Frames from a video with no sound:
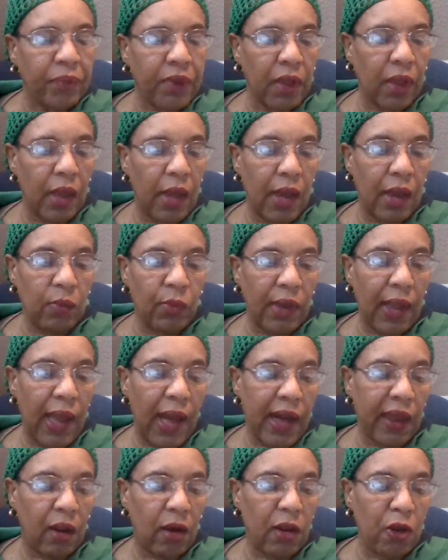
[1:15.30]
And we
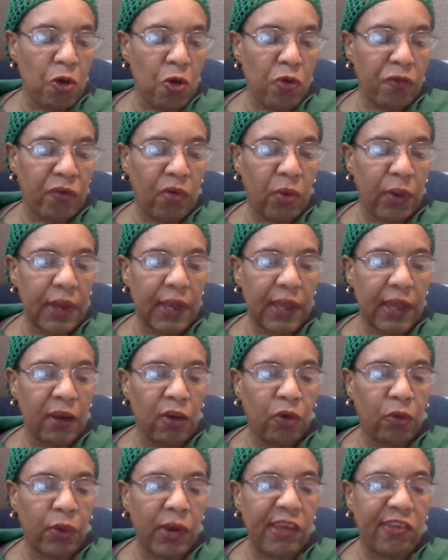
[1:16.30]
had an earthquake in
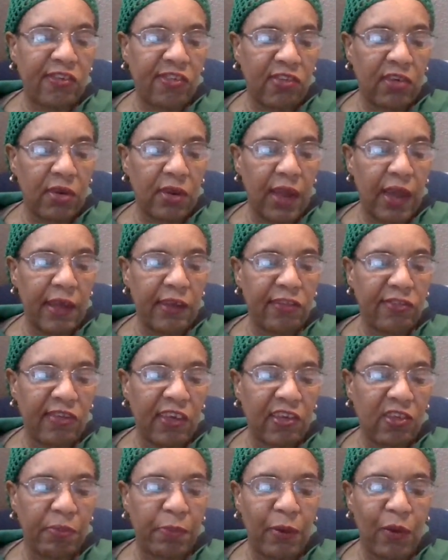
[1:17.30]
Greece today,
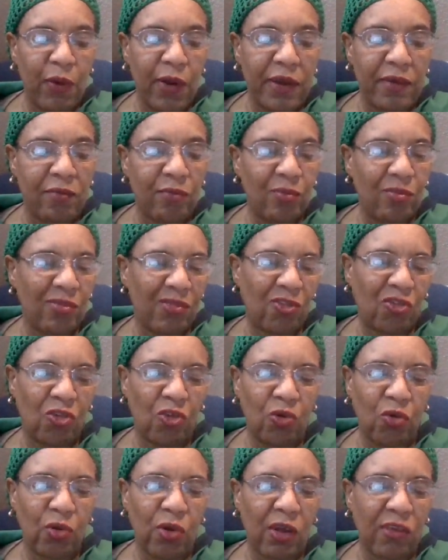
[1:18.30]
6.2
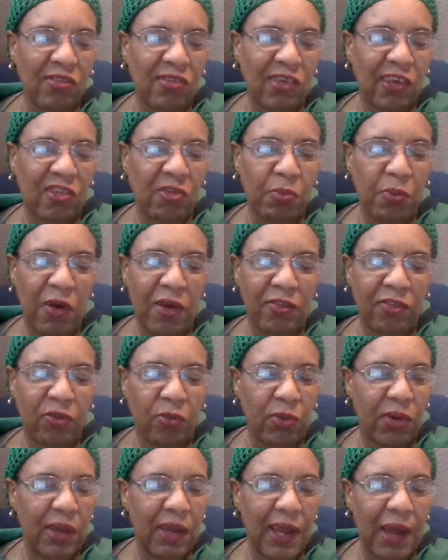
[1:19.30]
or
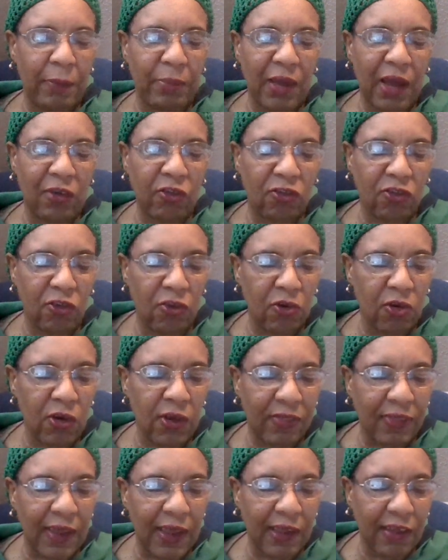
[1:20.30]
6.3. I'm not sure. I
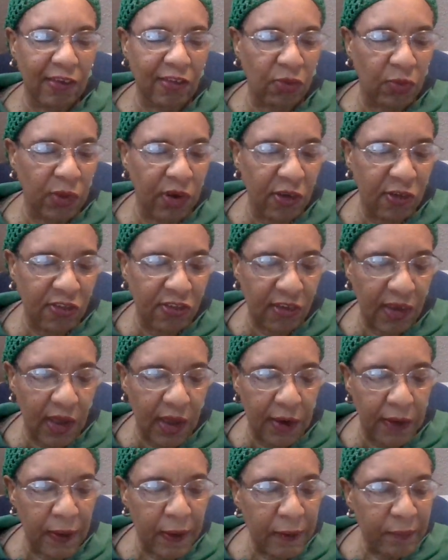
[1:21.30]
think that's what it
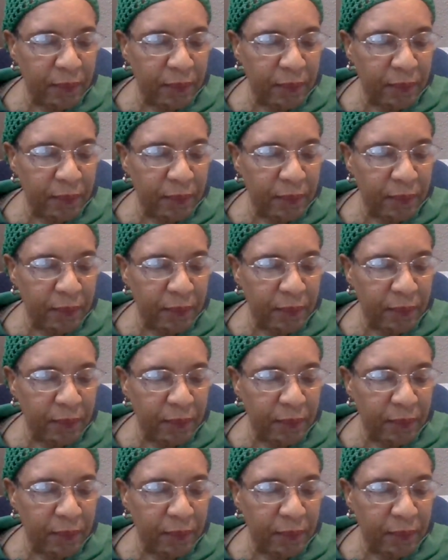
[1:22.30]
said.